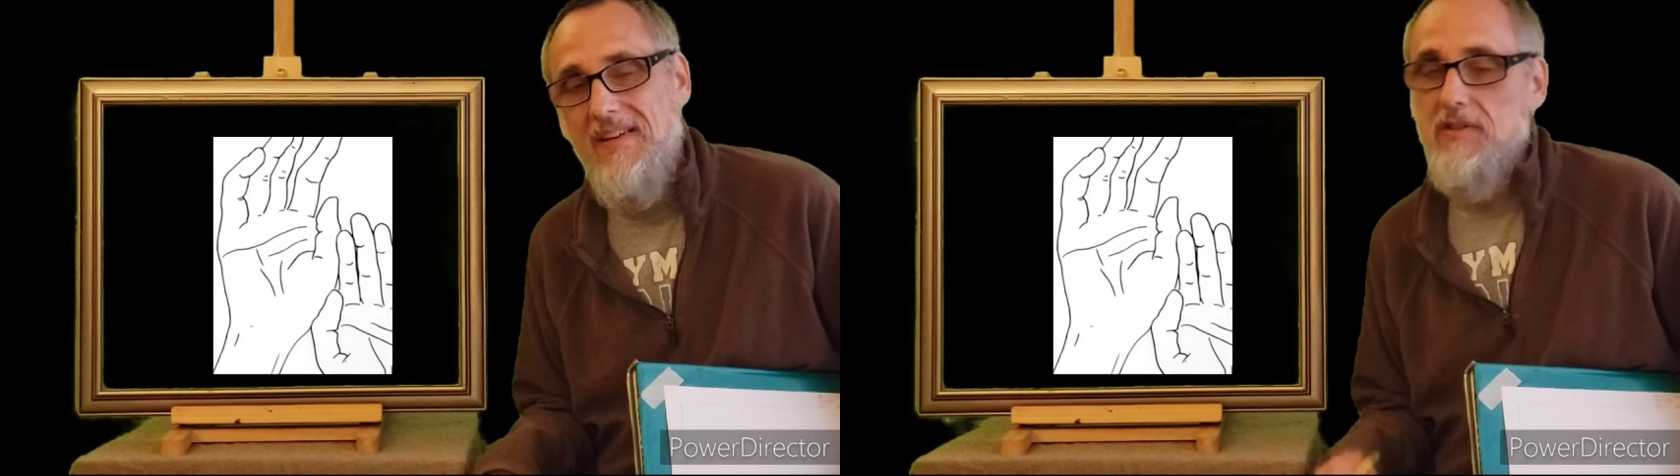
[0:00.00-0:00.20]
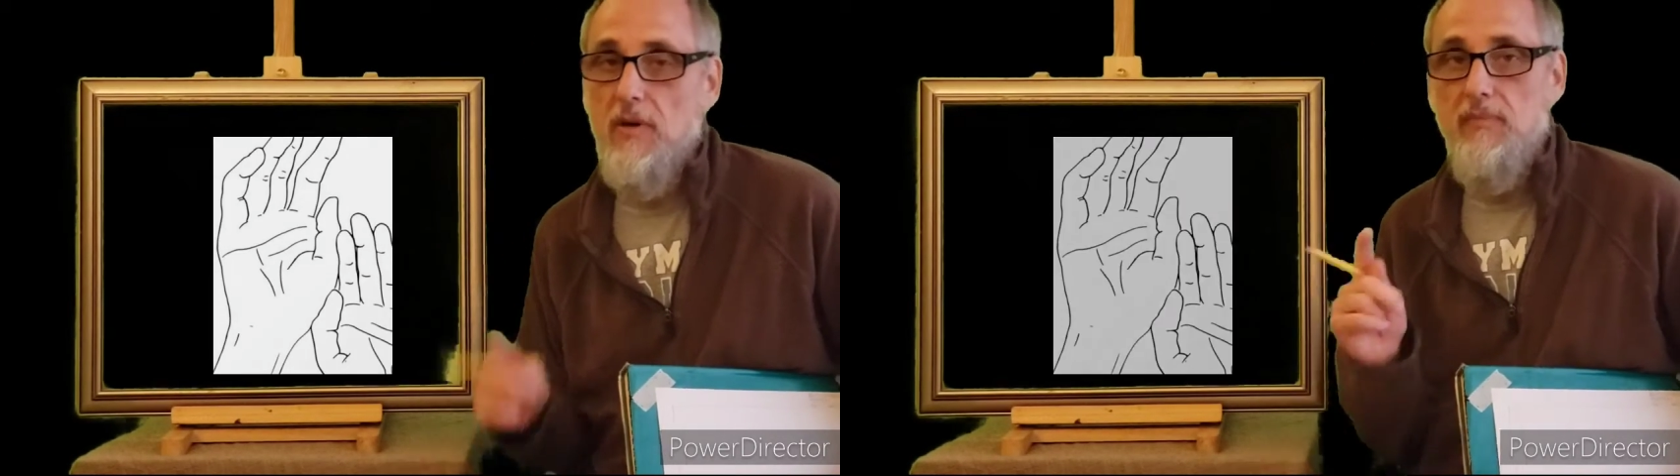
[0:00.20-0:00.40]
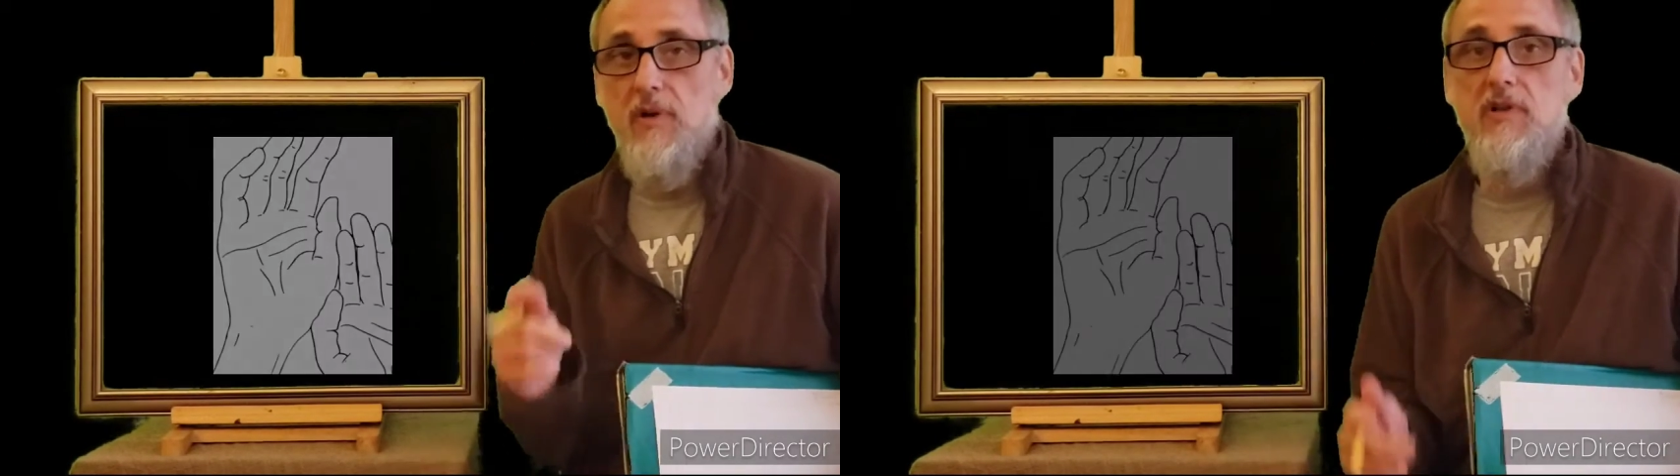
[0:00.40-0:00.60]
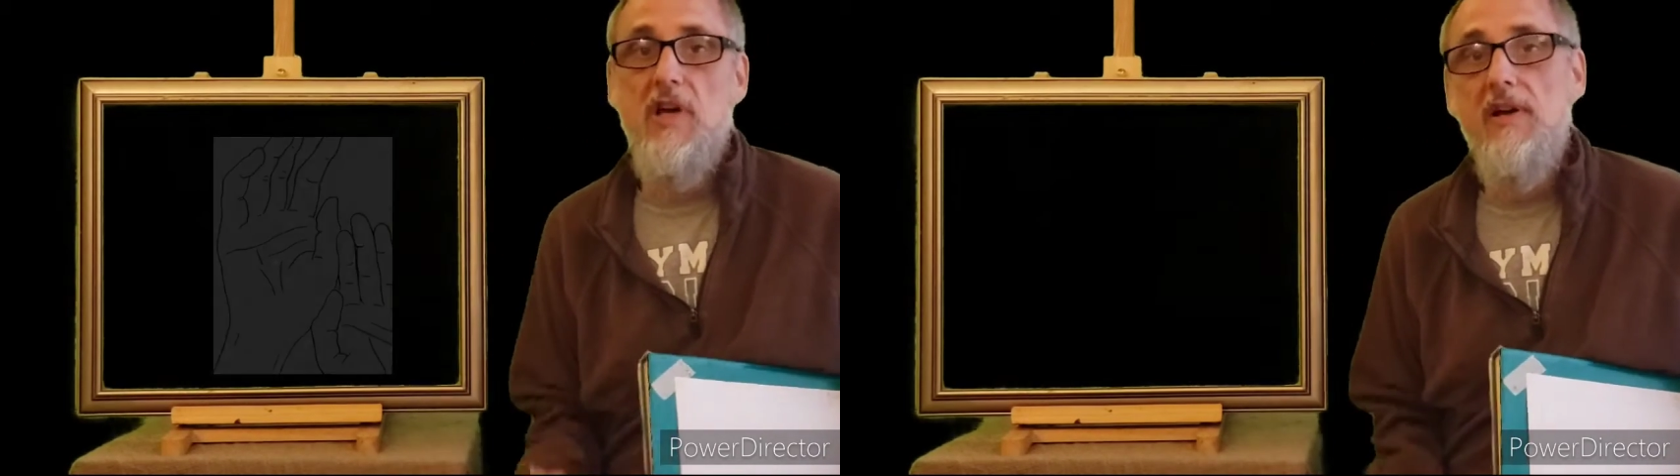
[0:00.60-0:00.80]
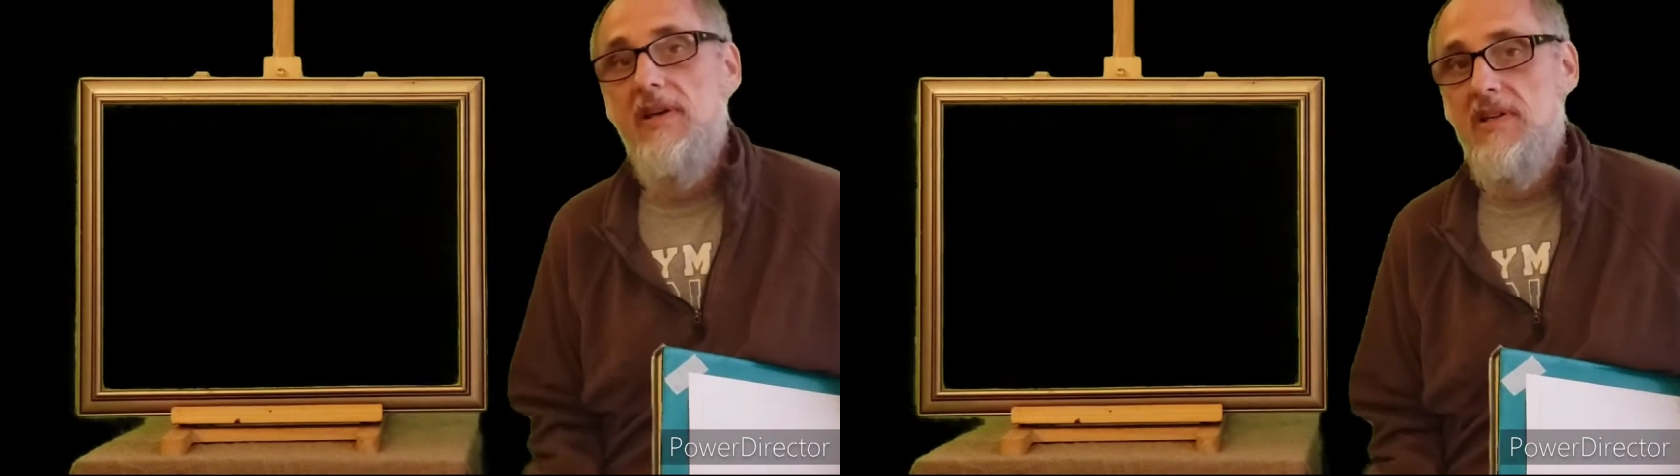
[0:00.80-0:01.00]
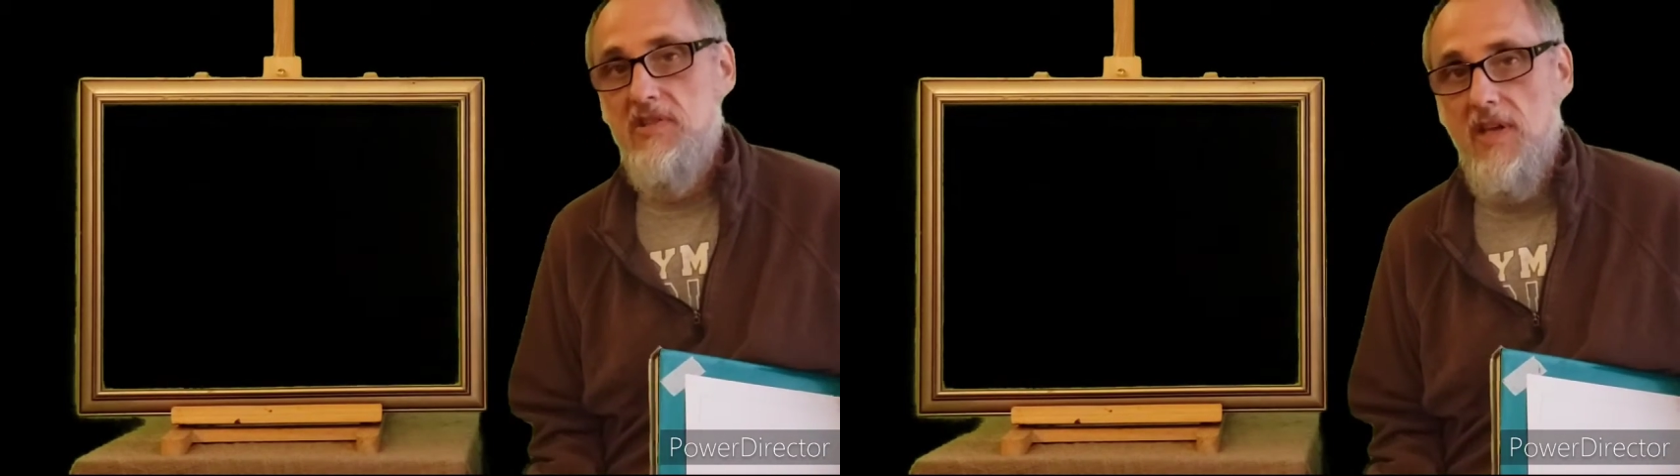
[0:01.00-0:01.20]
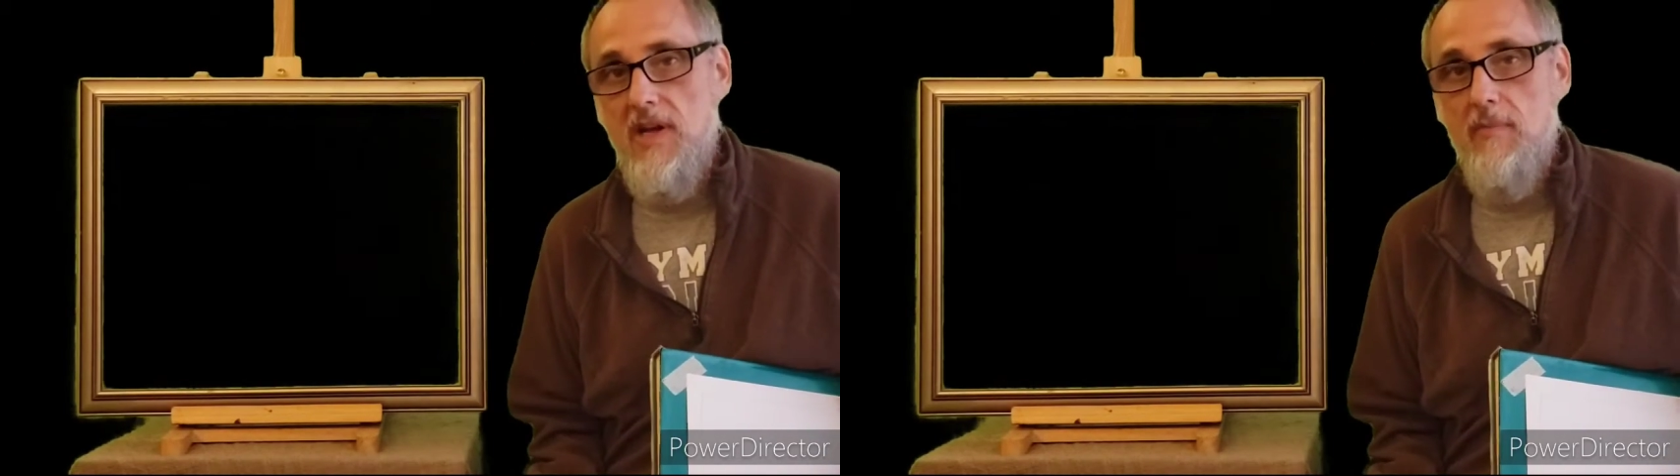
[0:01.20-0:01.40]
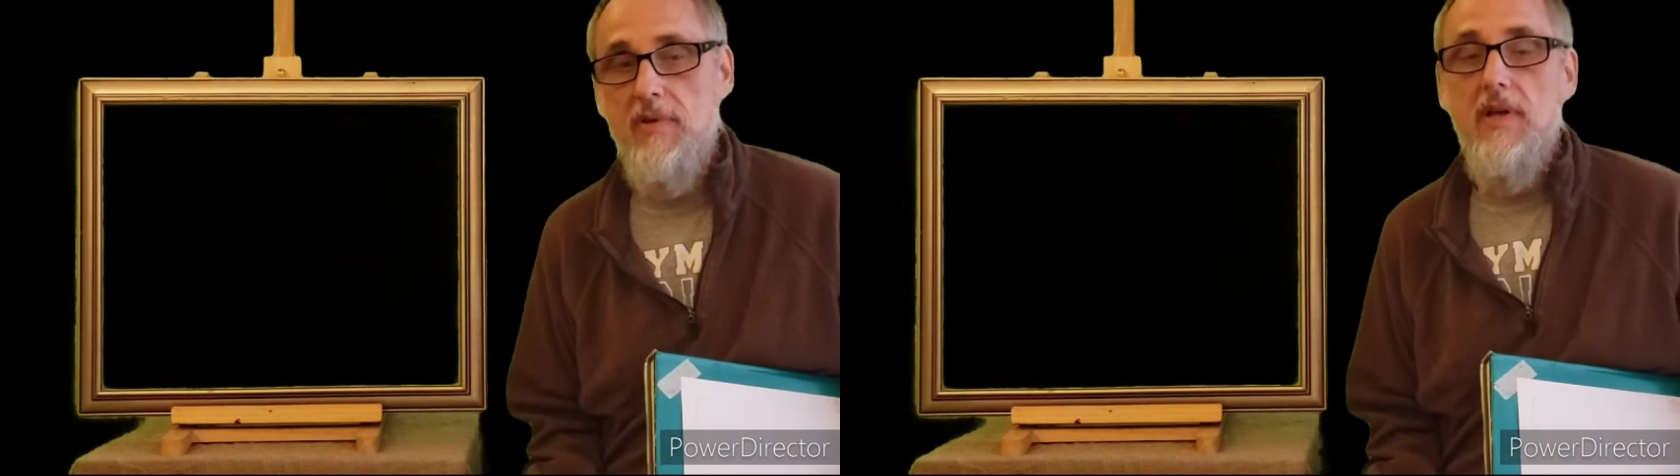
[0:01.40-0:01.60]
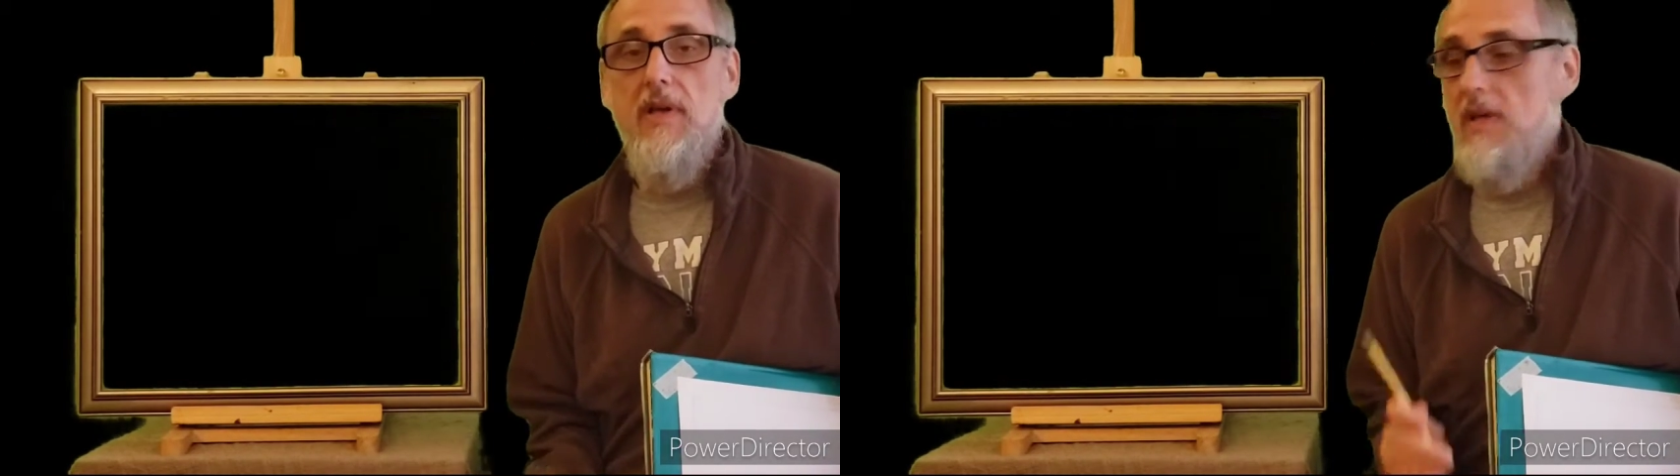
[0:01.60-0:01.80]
So here's how you're going to set up.